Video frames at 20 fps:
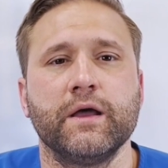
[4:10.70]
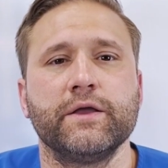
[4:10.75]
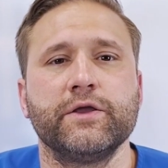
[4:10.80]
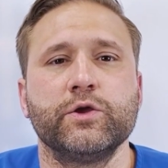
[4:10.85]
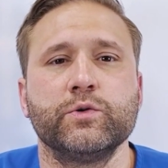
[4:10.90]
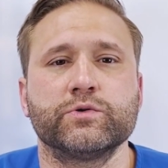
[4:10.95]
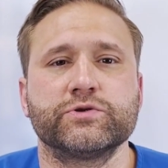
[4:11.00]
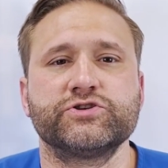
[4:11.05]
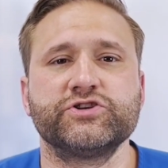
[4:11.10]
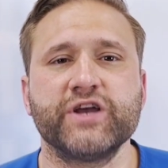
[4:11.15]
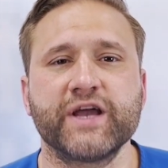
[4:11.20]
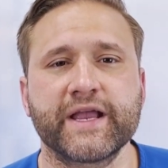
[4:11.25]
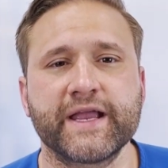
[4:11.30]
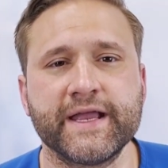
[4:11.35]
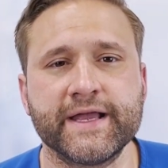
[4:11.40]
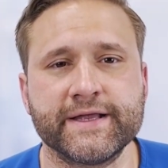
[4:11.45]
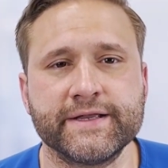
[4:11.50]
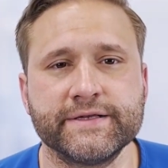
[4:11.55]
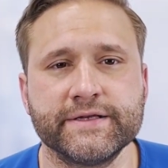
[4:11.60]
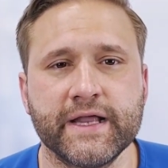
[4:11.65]
you will
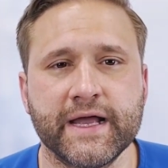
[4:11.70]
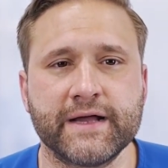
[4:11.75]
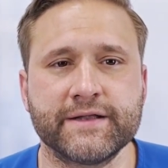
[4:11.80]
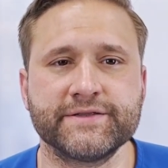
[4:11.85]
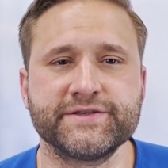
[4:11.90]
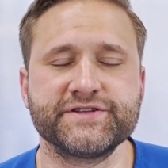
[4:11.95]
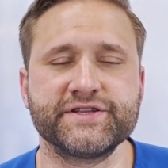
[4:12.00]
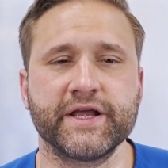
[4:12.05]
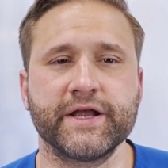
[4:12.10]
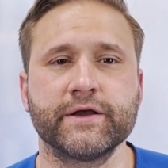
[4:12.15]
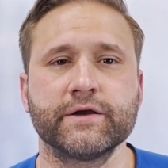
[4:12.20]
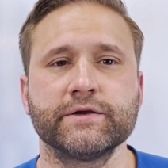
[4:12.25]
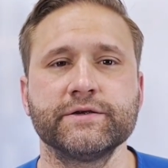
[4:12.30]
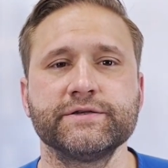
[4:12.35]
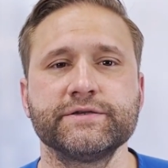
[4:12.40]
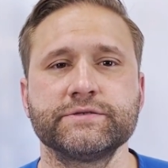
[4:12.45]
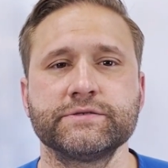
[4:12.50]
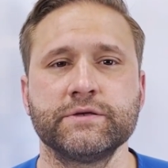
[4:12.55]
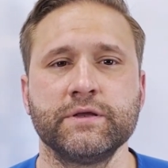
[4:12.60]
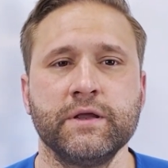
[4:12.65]
check in
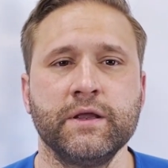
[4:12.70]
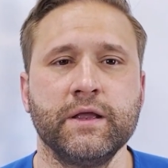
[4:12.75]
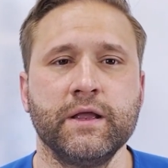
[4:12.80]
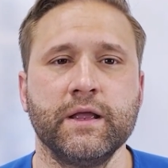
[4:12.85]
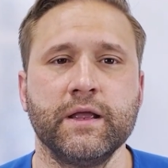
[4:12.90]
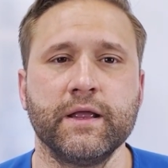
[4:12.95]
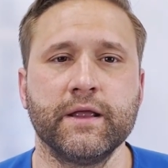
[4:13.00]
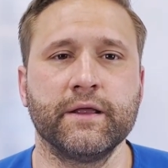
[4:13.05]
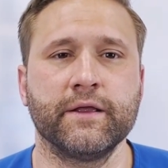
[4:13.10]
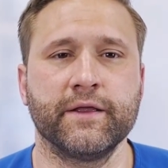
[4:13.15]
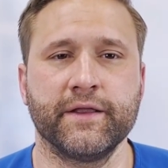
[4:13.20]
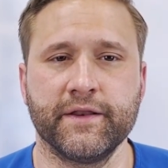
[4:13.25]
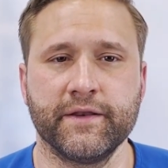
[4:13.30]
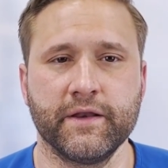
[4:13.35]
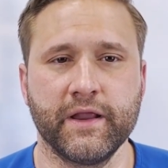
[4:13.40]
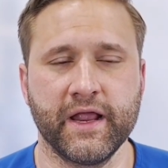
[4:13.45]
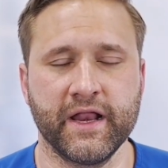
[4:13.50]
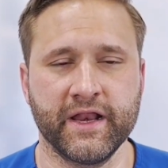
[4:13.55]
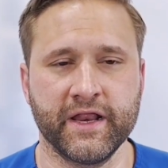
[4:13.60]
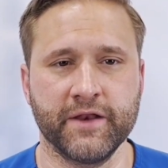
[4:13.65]
downstairs
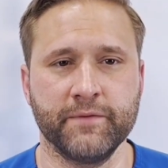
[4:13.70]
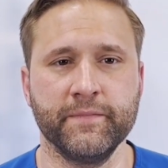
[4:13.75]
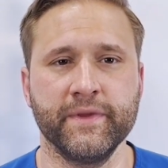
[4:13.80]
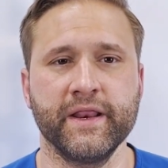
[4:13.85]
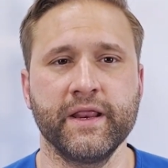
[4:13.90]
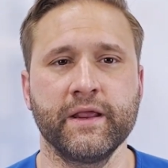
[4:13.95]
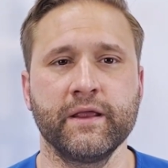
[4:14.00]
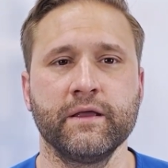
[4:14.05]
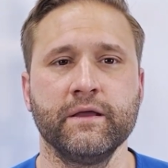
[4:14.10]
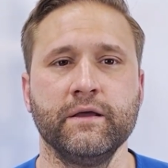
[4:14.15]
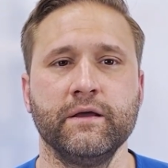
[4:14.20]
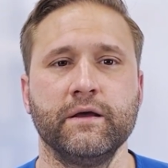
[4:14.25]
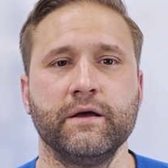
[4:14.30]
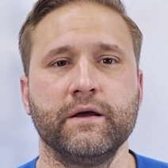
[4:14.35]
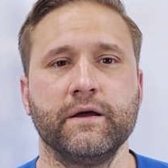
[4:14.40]
and in admitting.